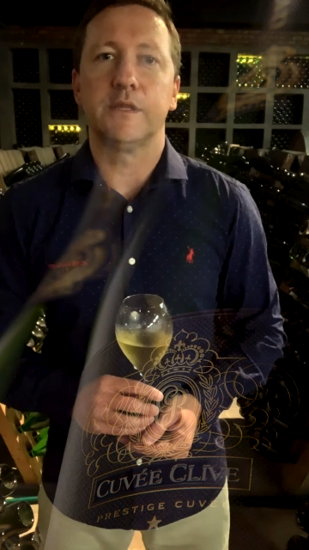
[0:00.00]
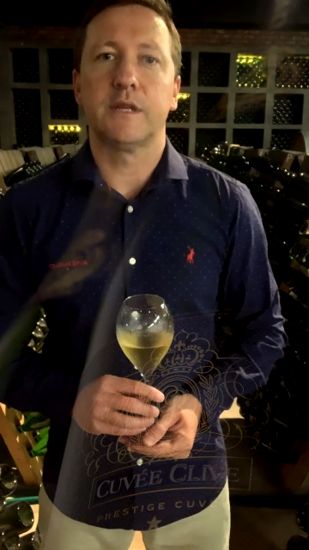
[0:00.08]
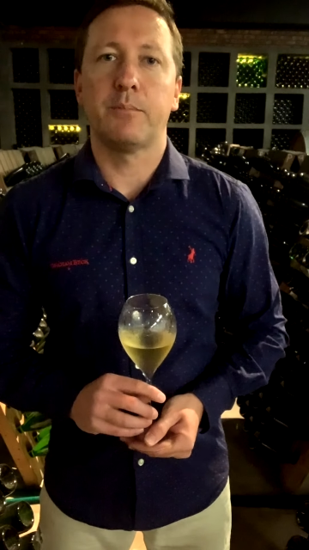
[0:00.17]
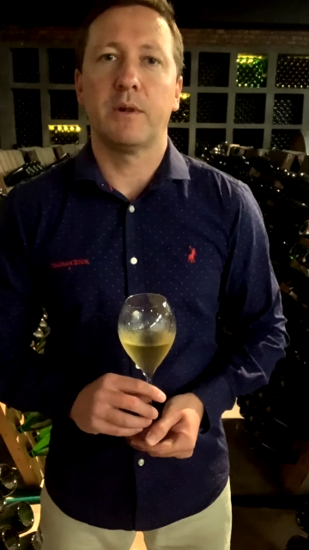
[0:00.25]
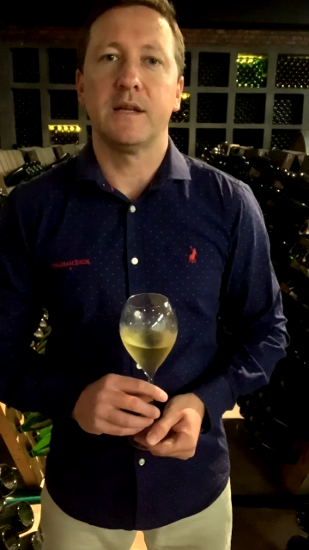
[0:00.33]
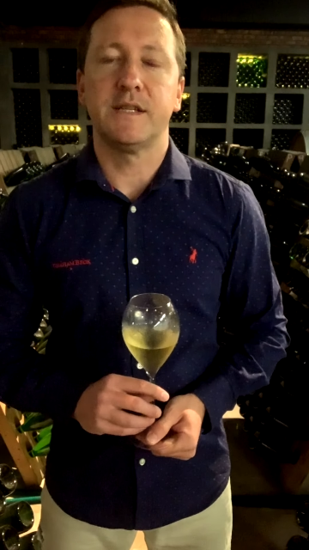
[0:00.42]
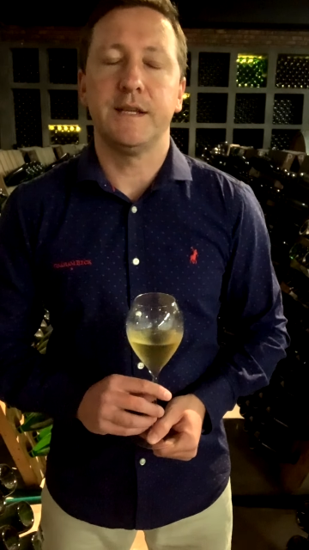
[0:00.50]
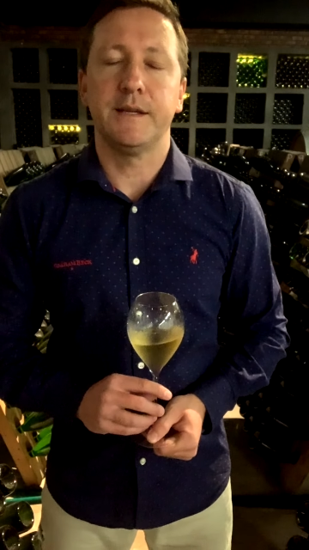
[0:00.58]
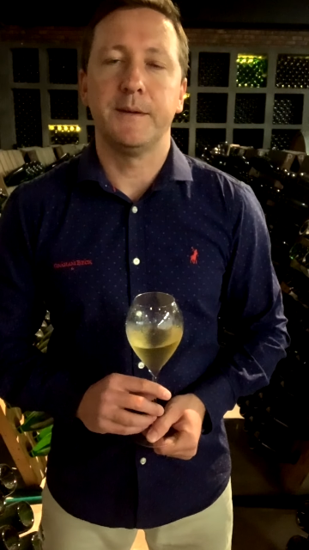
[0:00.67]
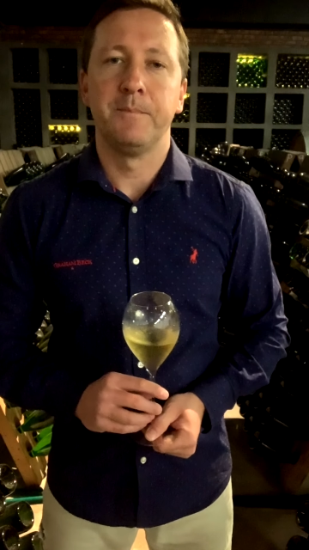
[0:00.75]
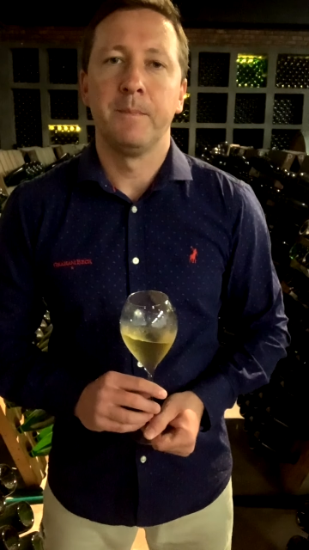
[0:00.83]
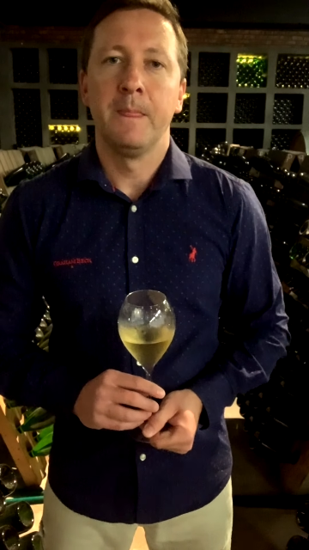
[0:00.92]
Classique.
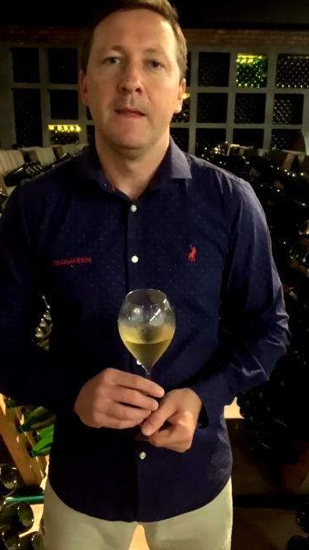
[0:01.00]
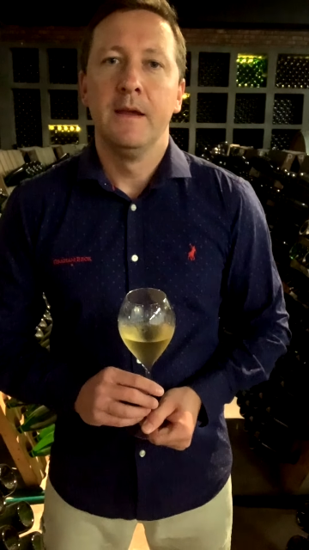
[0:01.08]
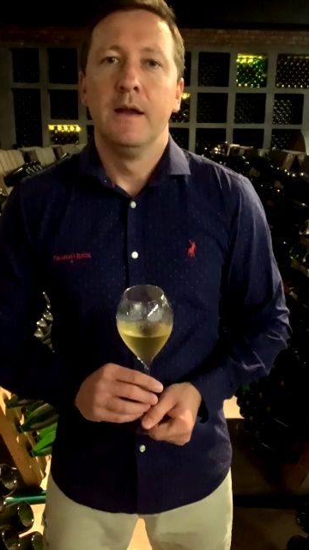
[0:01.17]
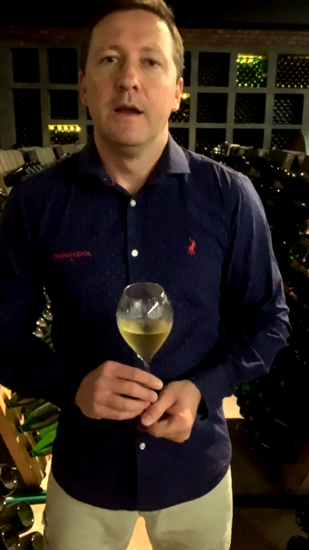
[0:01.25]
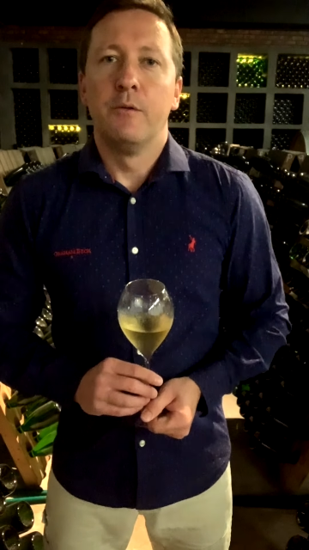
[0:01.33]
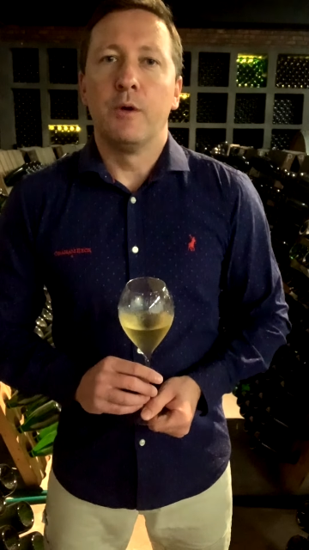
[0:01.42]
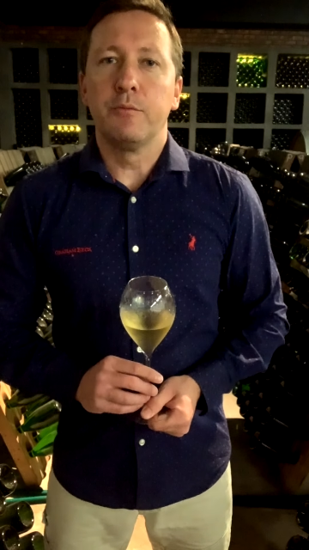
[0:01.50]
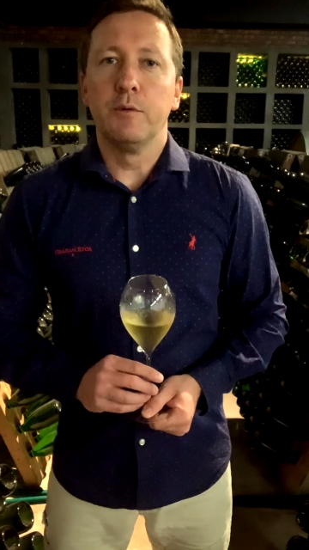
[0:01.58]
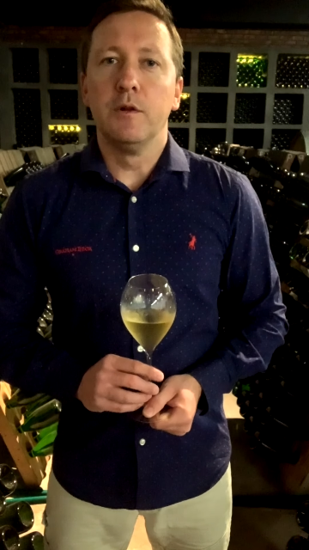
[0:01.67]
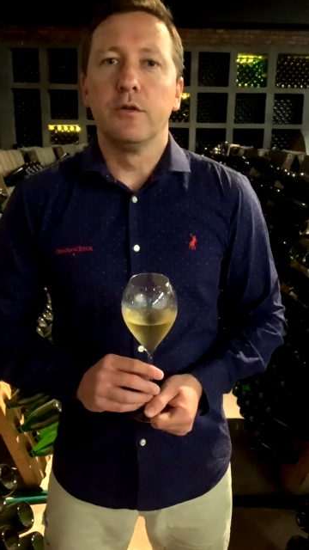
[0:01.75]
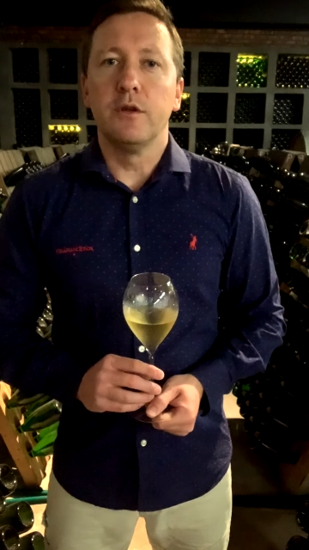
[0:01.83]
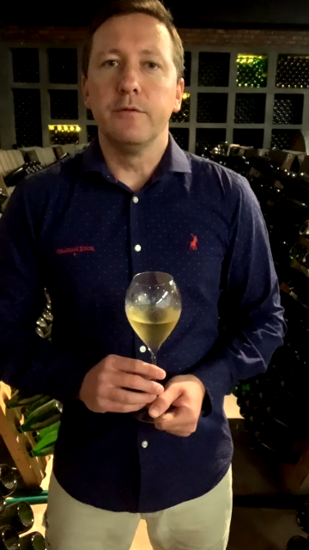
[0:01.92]
What
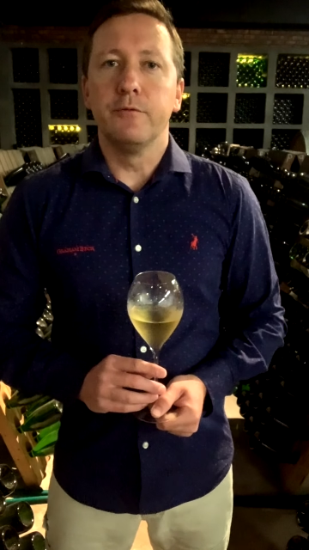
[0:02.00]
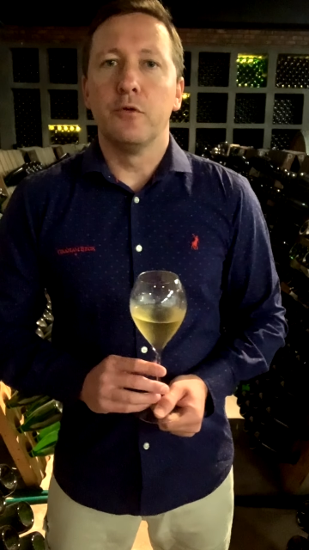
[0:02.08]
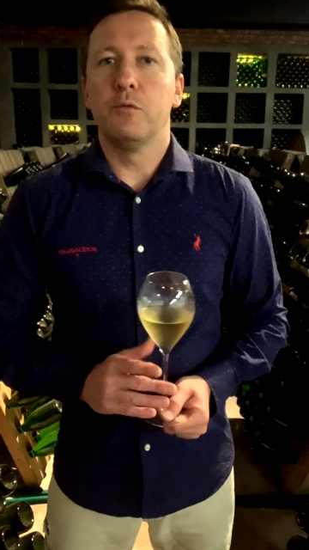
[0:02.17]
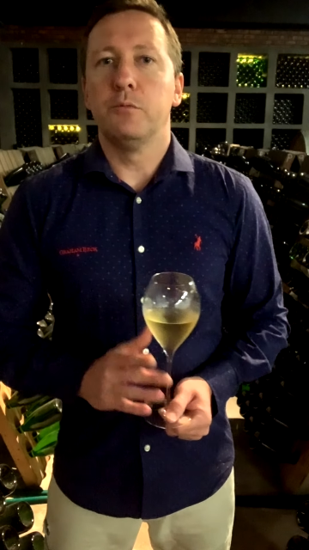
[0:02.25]
we're looking for